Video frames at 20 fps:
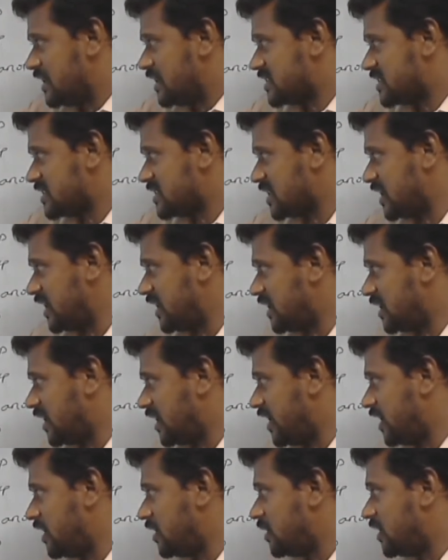straight
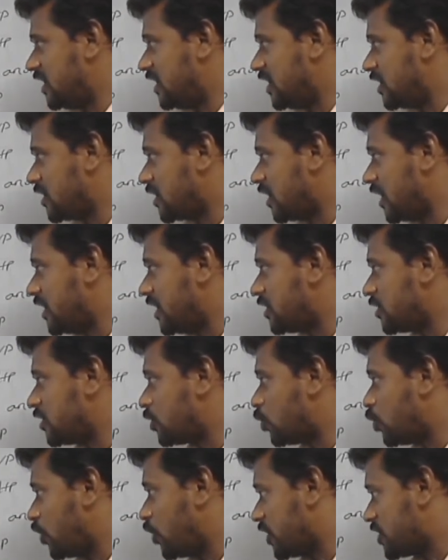line inclined
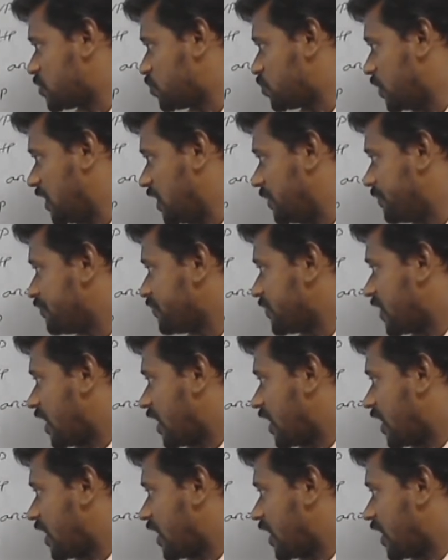to HP